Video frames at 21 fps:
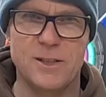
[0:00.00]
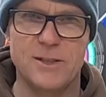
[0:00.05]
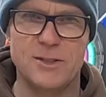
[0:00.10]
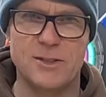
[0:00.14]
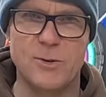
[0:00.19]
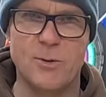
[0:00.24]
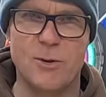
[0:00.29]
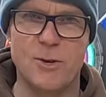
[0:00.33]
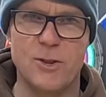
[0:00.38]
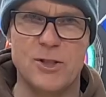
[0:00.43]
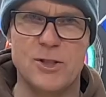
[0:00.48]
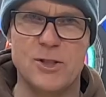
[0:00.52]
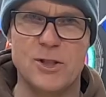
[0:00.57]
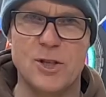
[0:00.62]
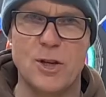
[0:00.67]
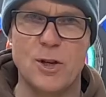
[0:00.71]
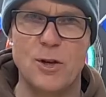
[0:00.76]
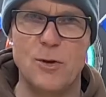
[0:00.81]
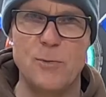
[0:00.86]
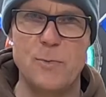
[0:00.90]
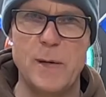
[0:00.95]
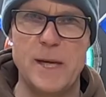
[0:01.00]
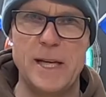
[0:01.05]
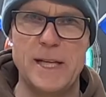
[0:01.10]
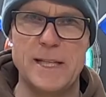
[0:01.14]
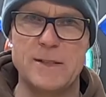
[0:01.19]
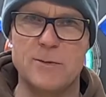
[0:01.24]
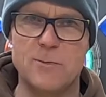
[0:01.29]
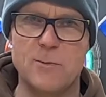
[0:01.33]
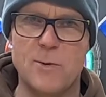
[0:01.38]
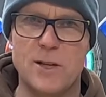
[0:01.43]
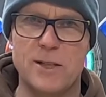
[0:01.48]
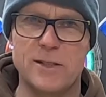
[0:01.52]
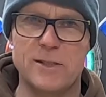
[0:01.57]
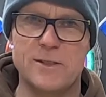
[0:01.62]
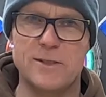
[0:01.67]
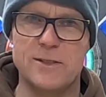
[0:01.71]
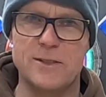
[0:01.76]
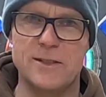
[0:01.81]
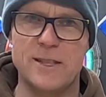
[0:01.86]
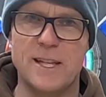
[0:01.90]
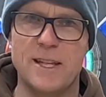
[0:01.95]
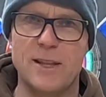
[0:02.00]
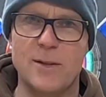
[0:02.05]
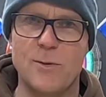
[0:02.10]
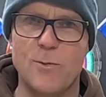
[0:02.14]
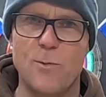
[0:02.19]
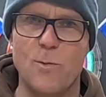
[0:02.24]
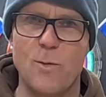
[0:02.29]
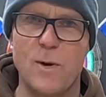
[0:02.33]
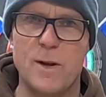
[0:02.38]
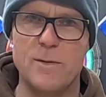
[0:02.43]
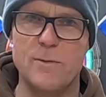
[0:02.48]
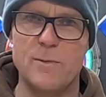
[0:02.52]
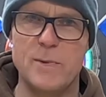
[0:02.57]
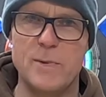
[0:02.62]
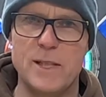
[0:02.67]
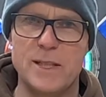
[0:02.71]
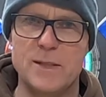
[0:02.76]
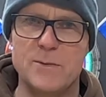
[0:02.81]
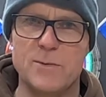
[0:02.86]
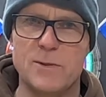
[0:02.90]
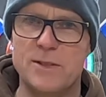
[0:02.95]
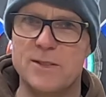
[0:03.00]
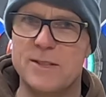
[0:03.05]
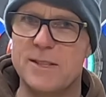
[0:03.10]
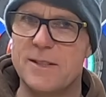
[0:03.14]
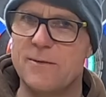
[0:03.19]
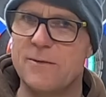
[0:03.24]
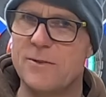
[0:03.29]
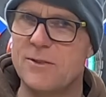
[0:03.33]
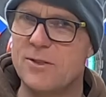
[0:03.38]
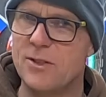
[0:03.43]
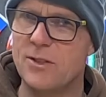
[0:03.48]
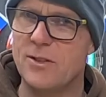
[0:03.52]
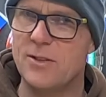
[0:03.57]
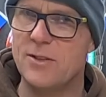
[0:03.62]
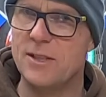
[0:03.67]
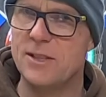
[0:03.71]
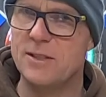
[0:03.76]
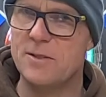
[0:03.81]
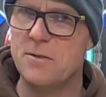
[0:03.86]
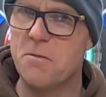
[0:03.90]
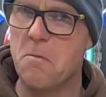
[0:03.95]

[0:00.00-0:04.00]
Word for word: So are the two-piece ones and the one-piece ones different size?